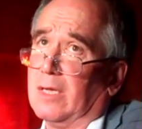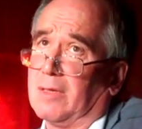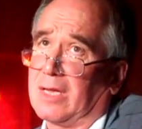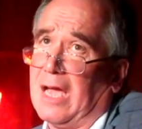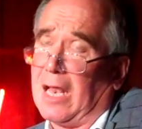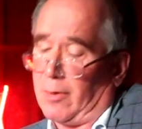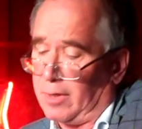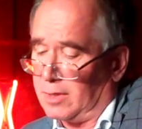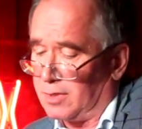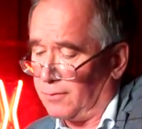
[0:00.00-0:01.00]
In the
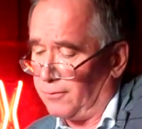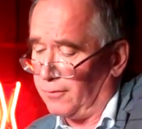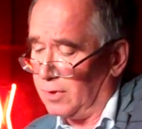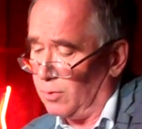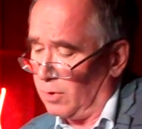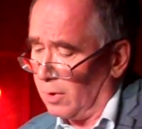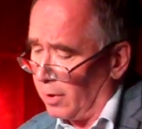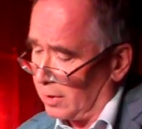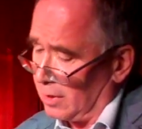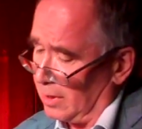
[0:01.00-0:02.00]
galleries of New
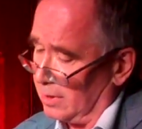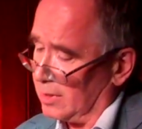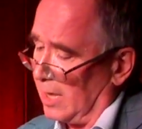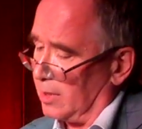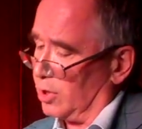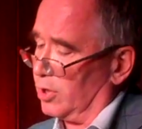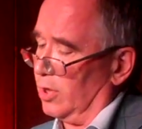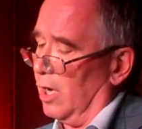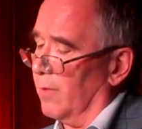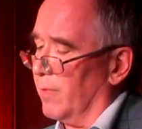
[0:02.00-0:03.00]
York,
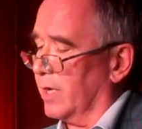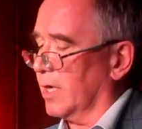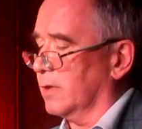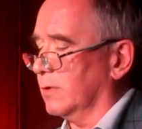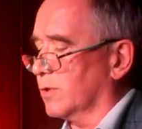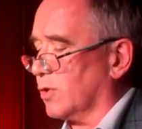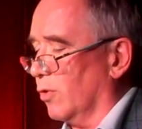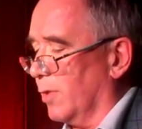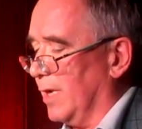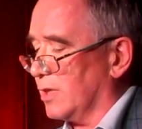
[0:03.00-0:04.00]
such
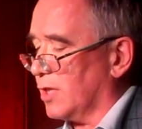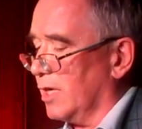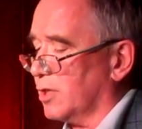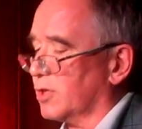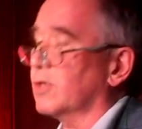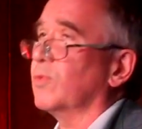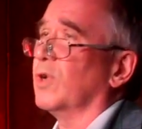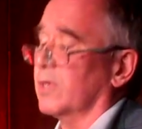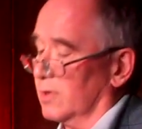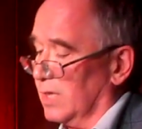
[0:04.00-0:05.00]
on-the-nose ornamentation
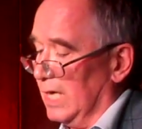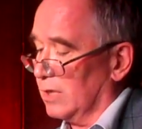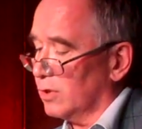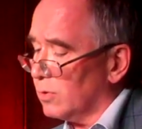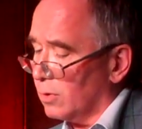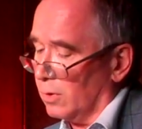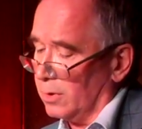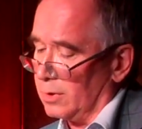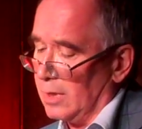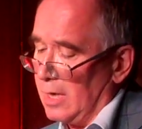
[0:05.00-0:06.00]
was
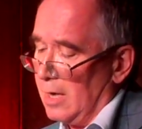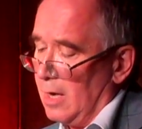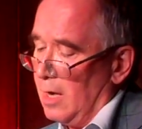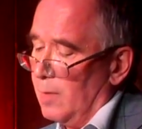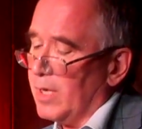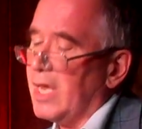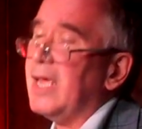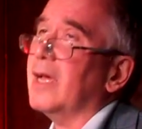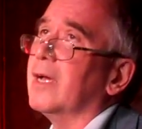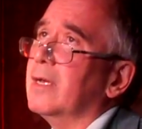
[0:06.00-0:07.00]
ignored. But
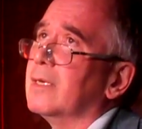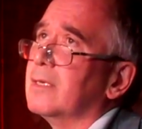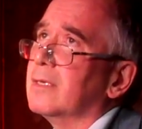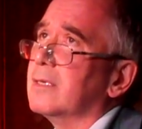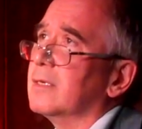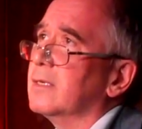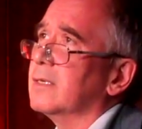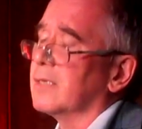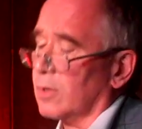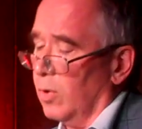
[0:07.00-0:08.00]
here,
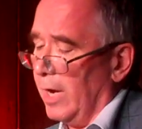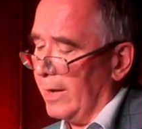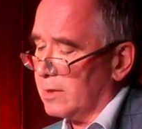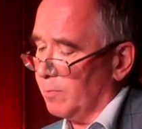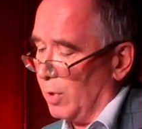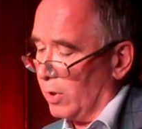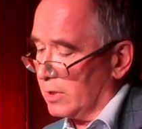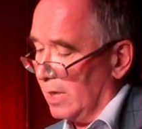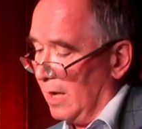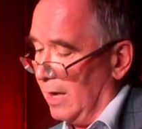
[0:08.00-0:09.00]
in the quiet
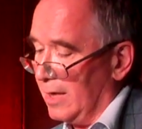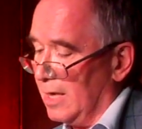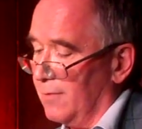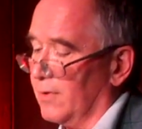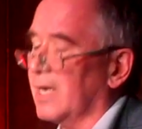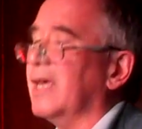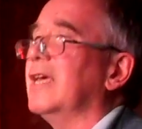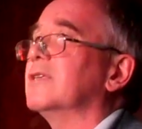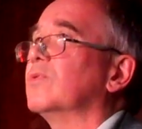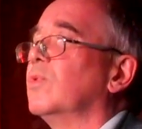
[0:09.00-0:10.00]
Bogota evening,
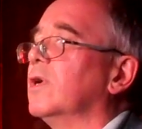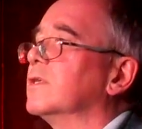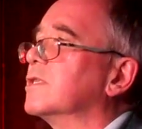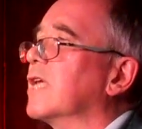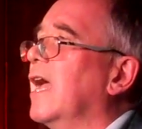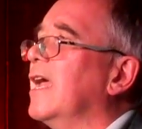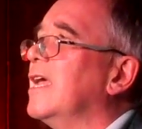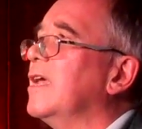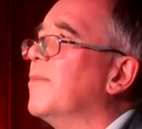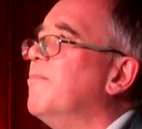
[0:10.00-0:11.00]
it was
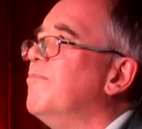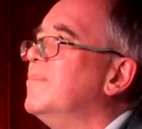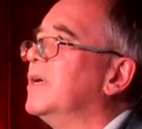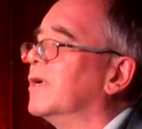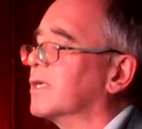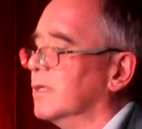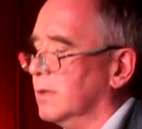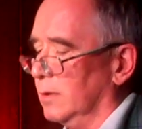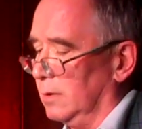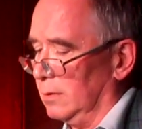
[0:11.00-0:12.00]
a miracle.